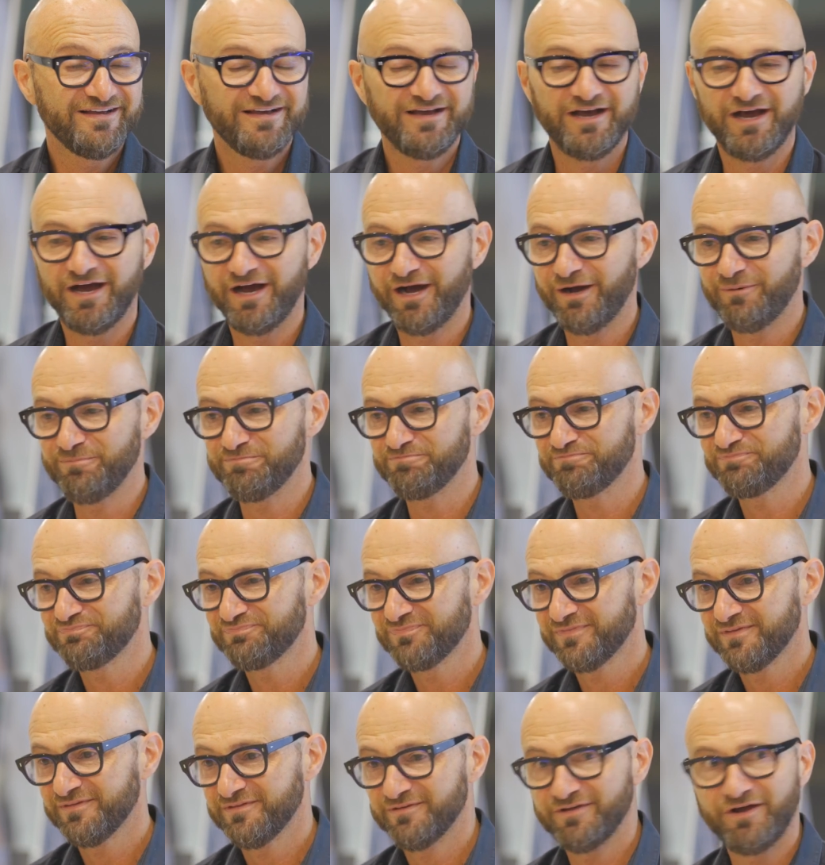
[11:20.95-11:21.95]

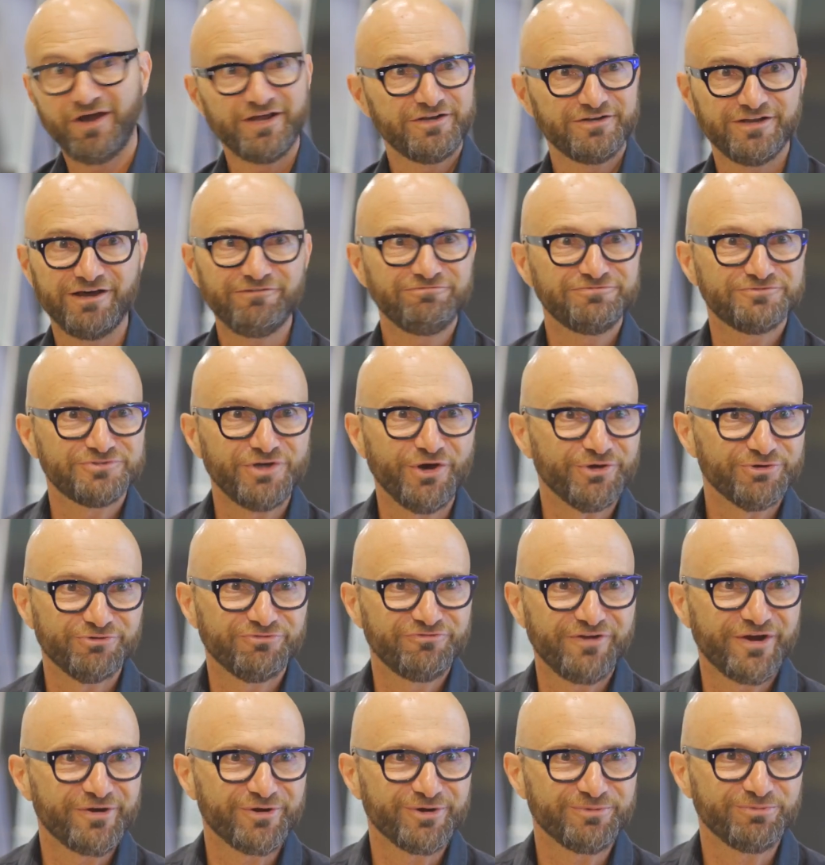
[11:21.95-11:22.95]
I'd love total
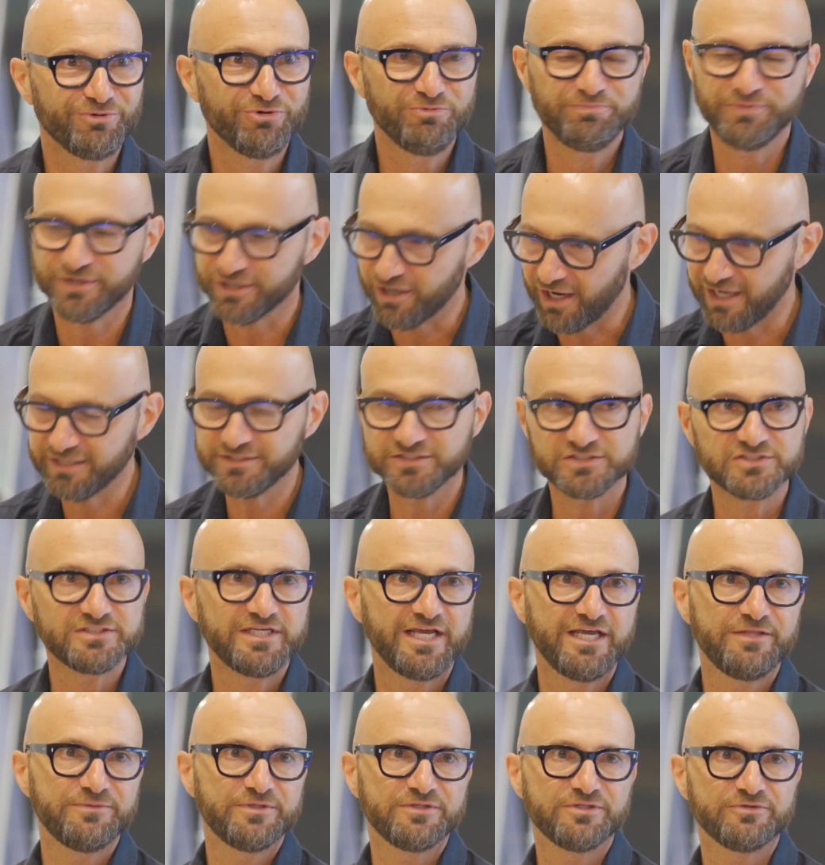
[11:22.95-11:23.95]
variable, but I
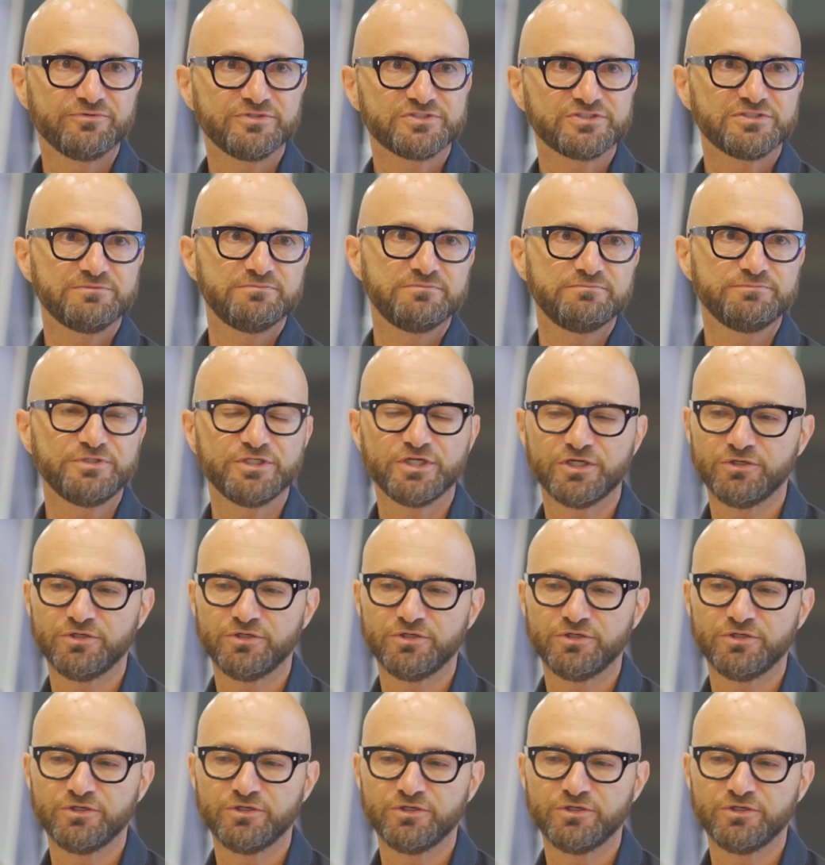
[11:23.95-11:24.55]
understand that there are some,